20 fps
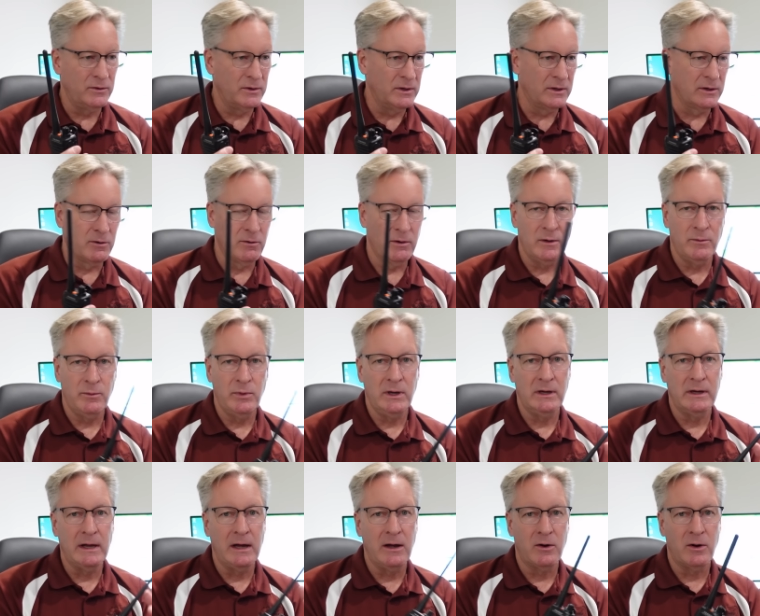due to the grid
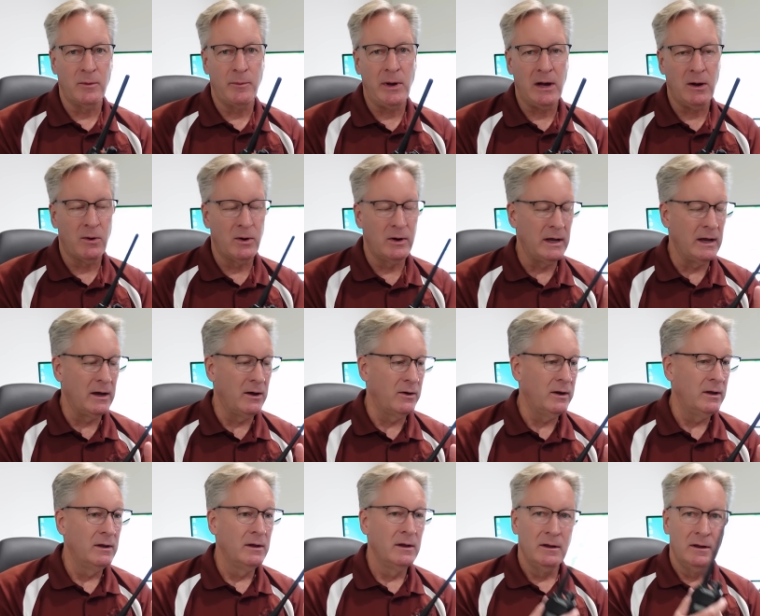being down or power
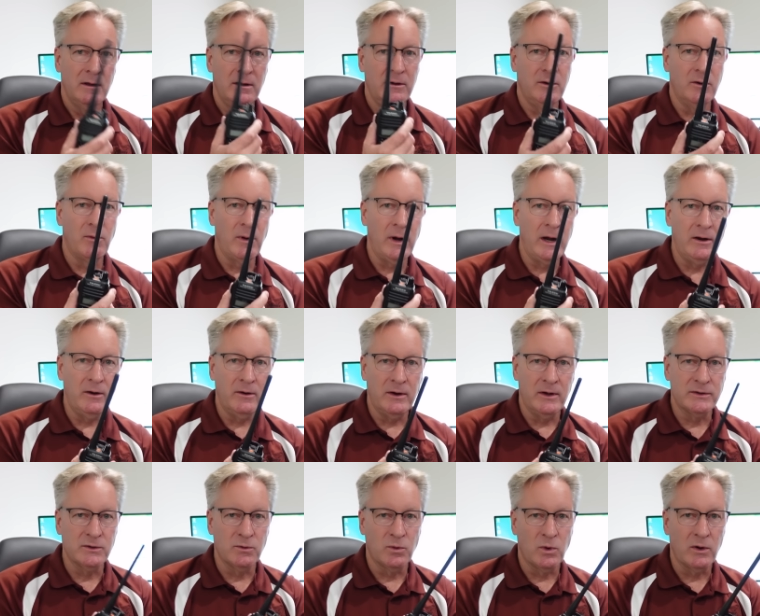down. Your radio
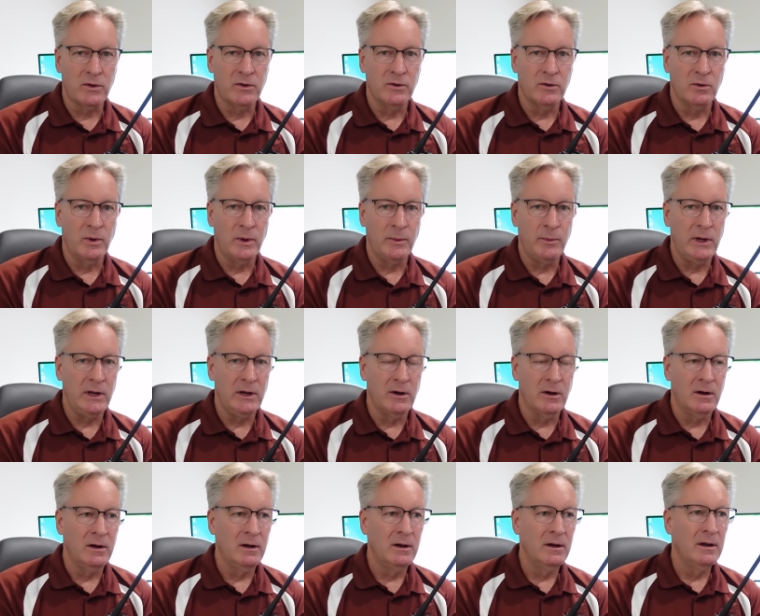doesn't work through the
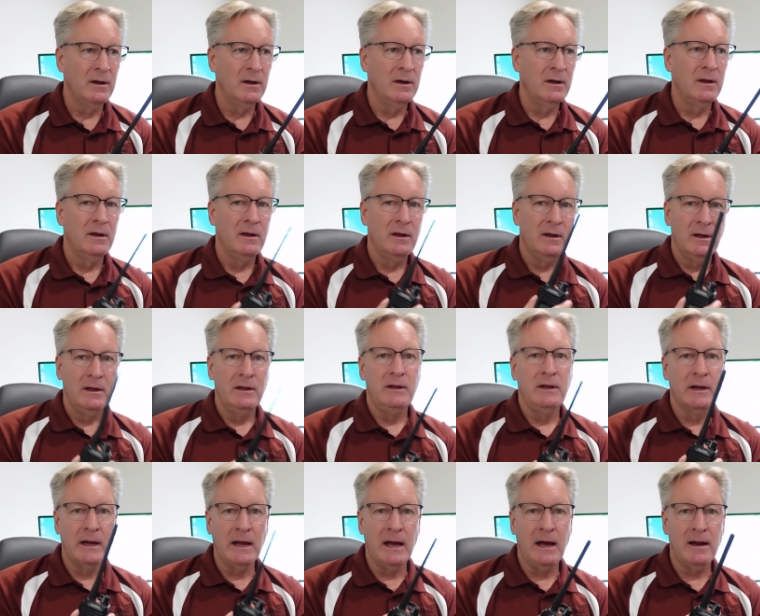repeater.
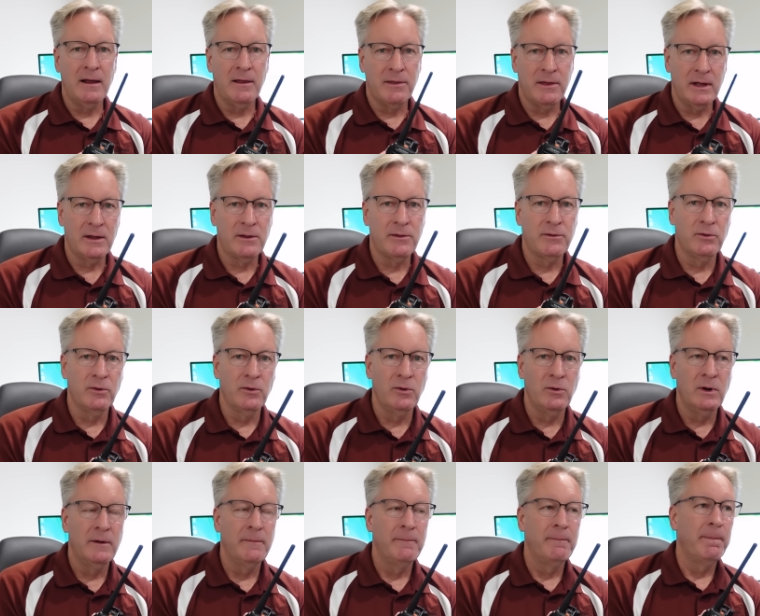You got to think
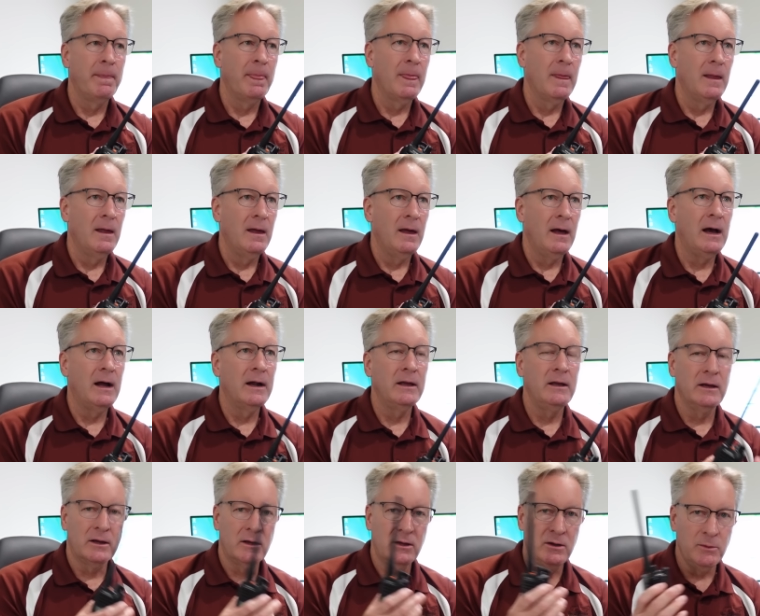through, how do
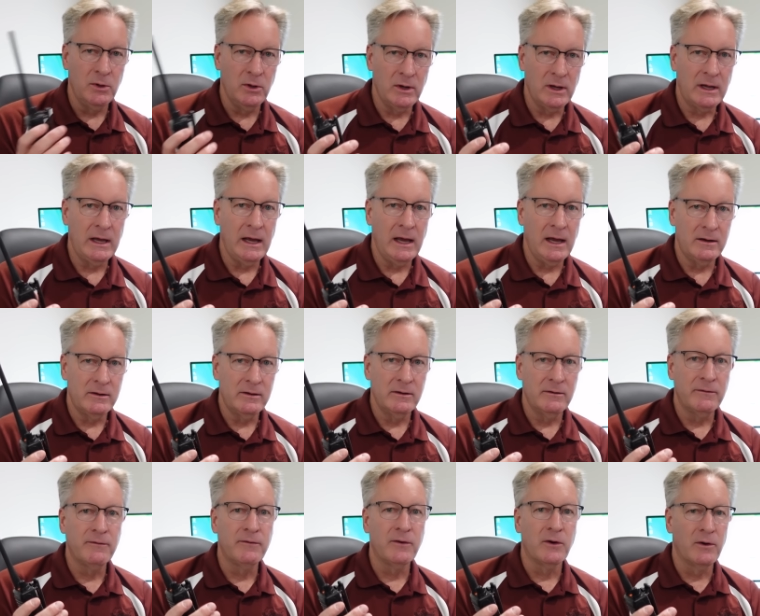you communicate
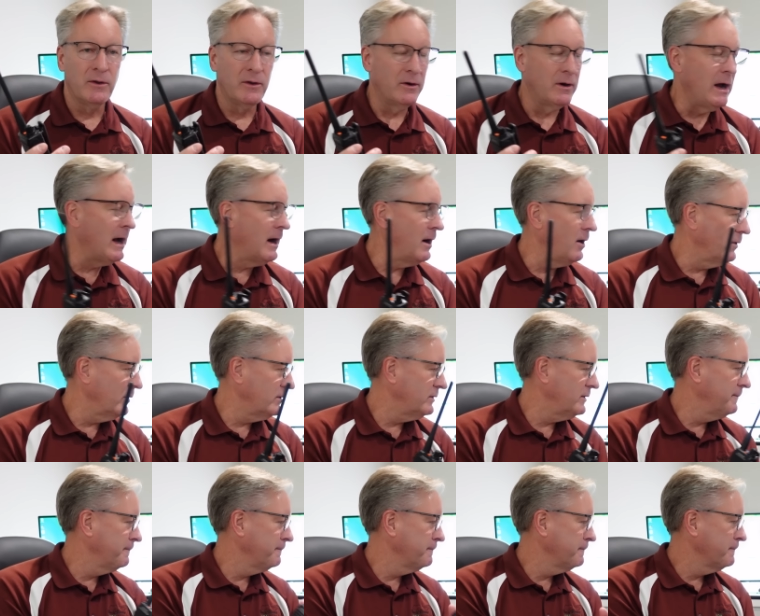further out?